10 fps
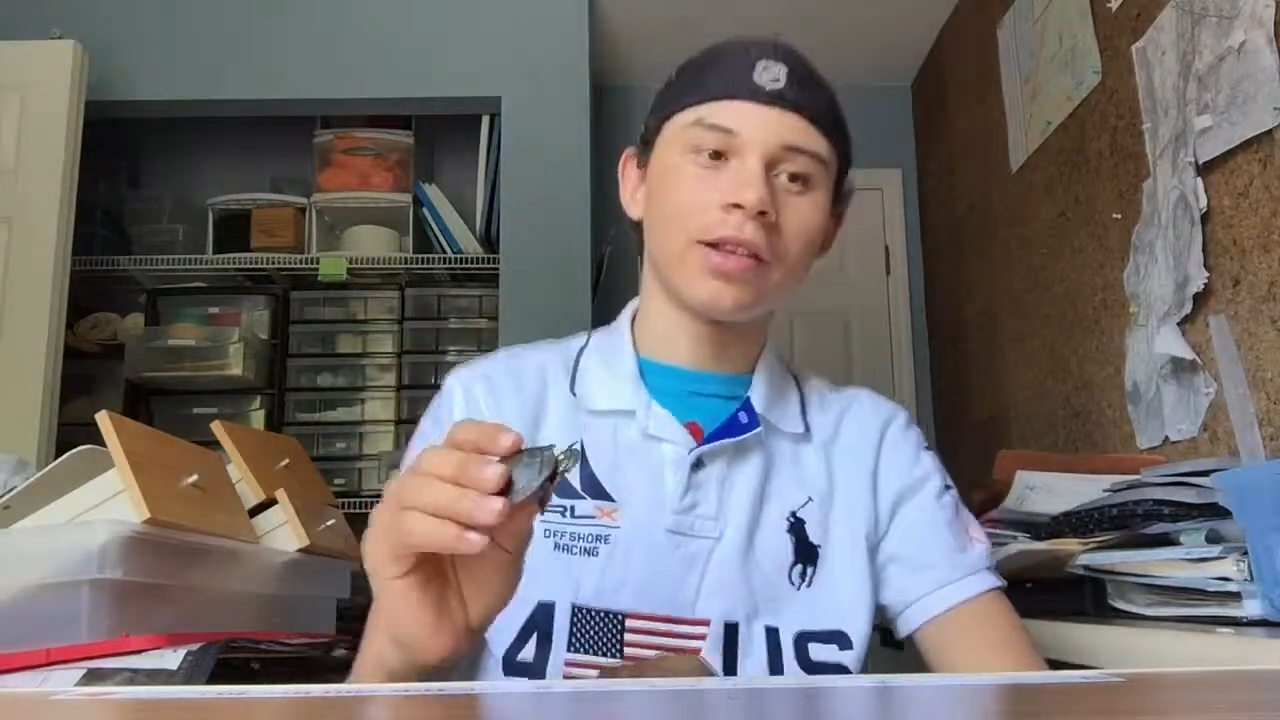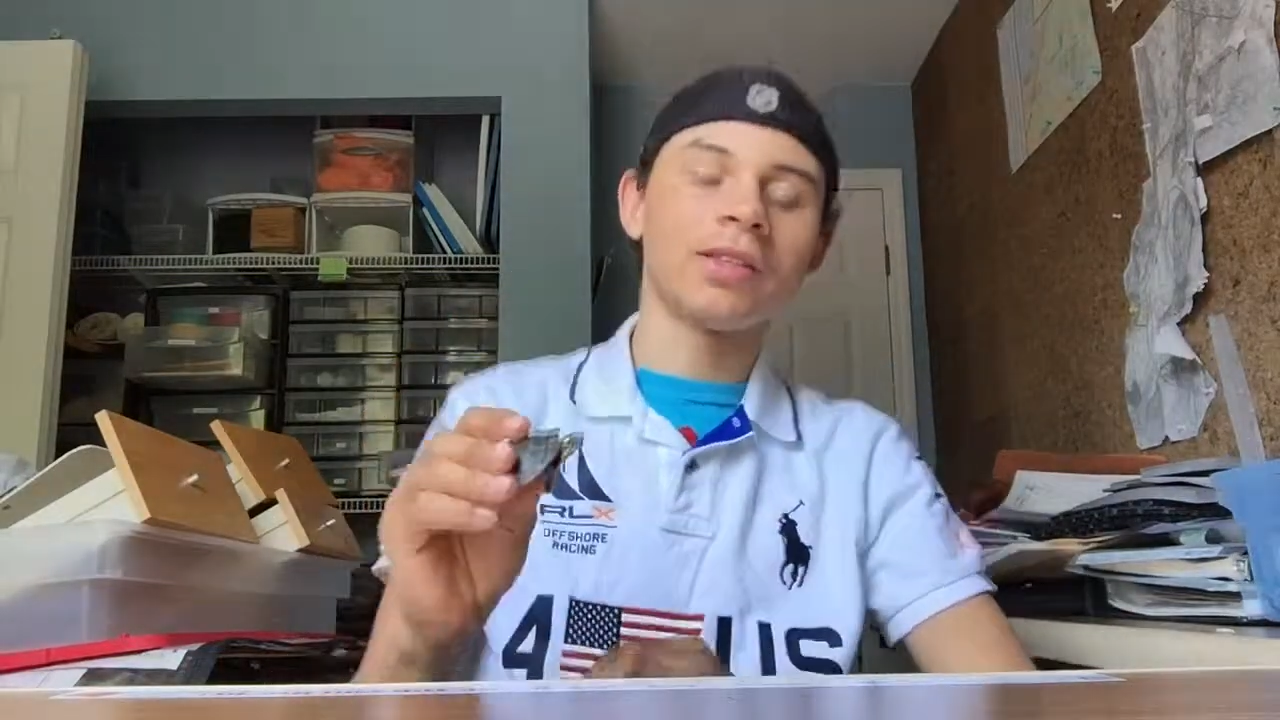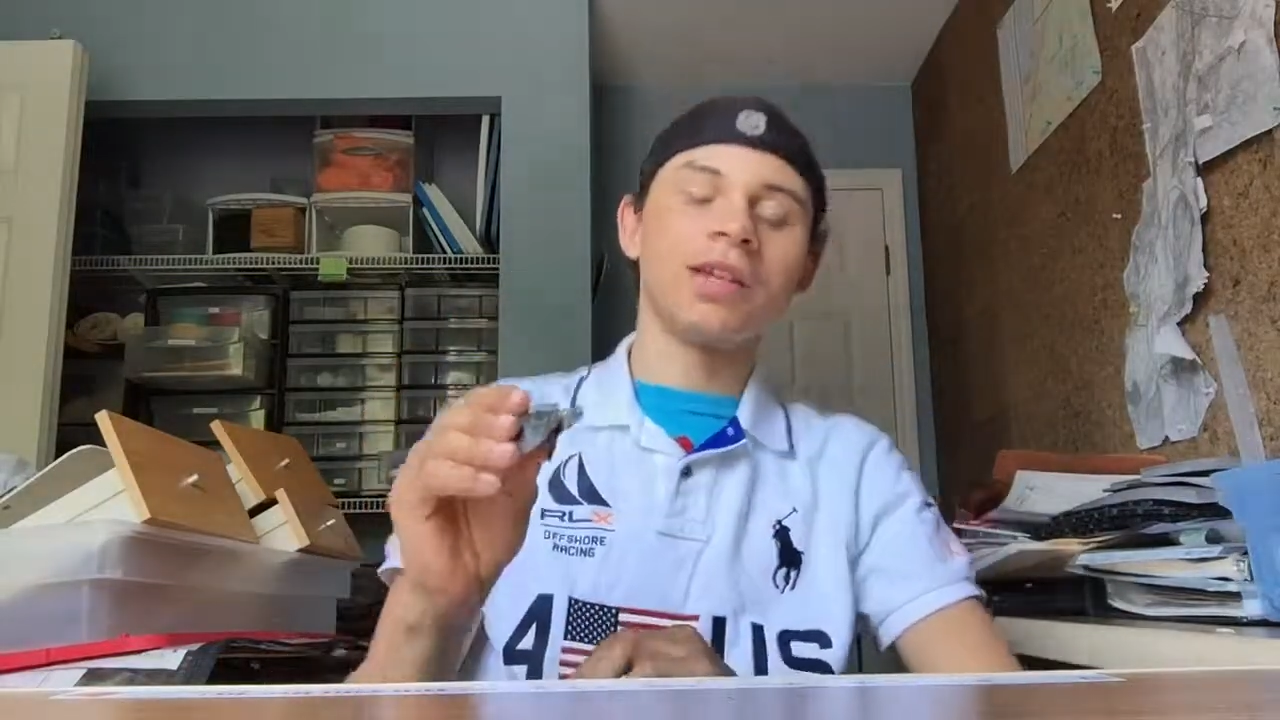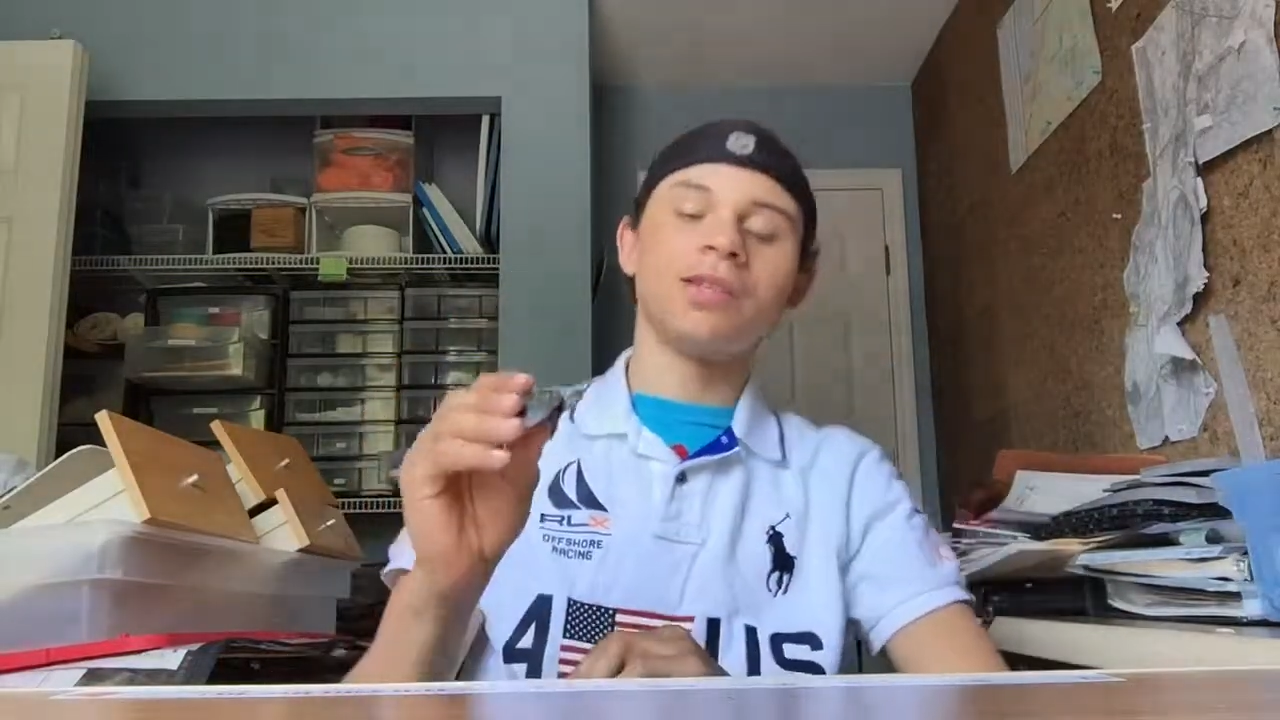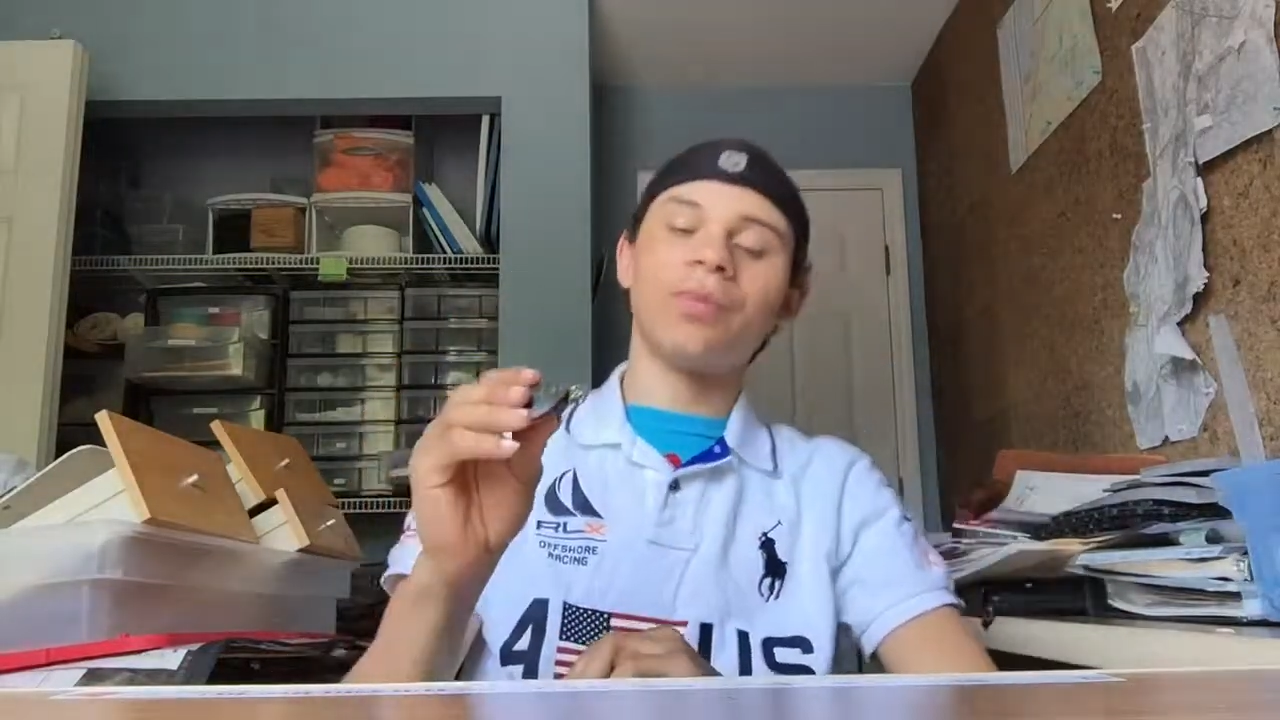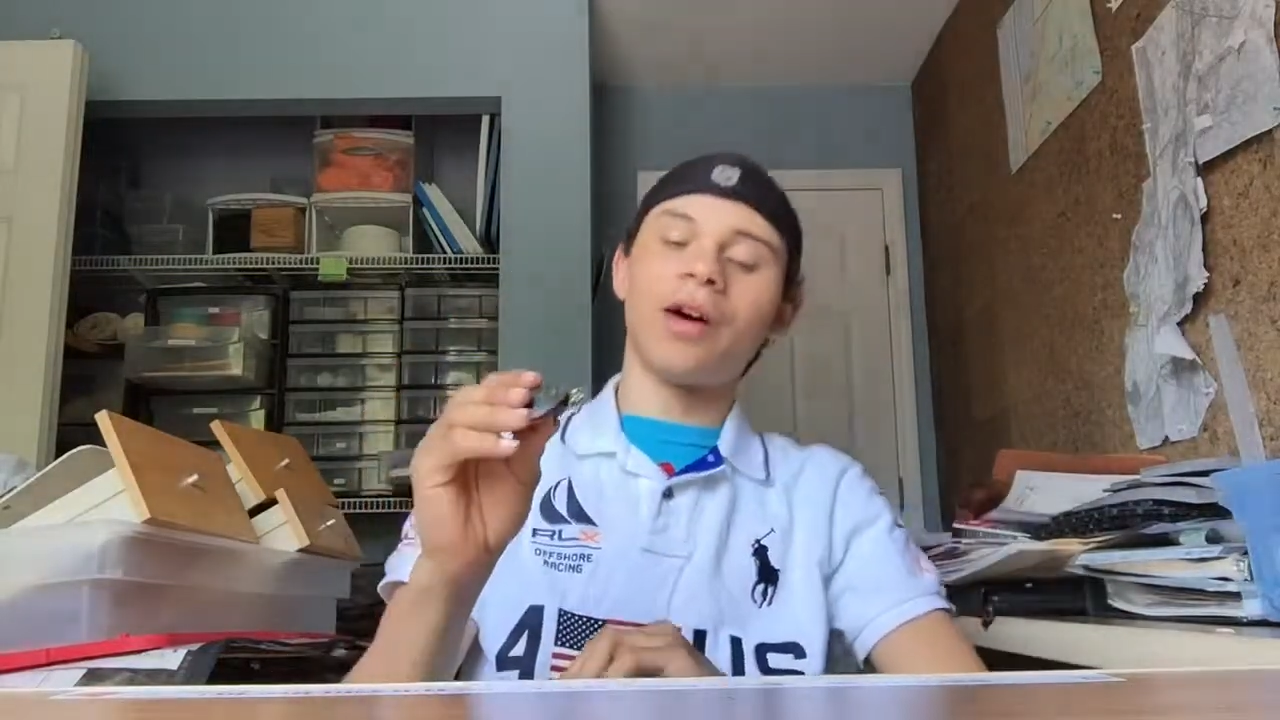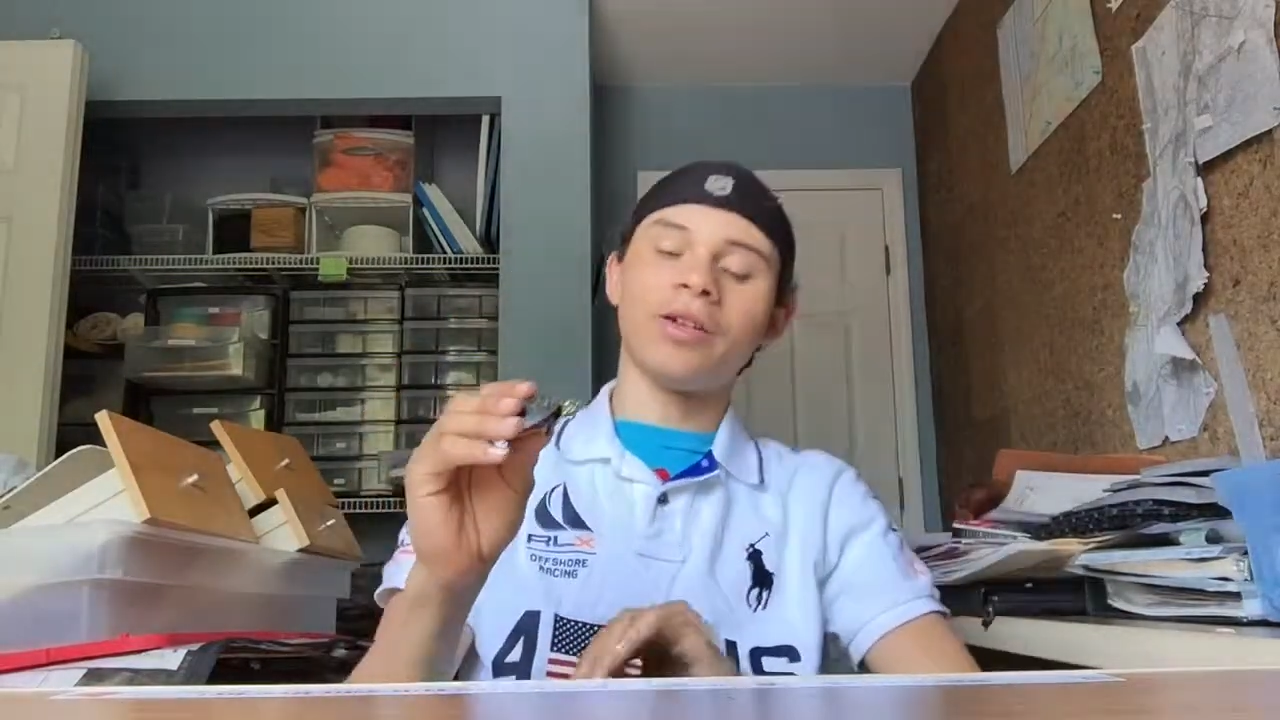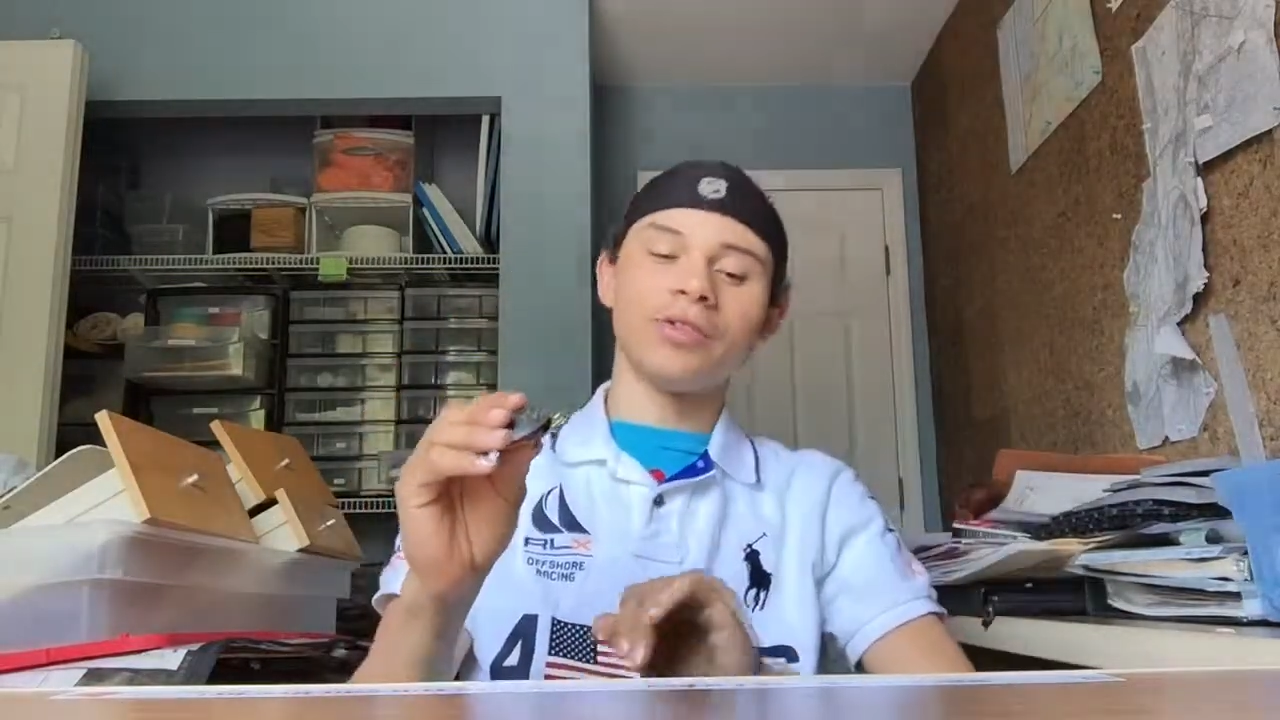sides of the pond,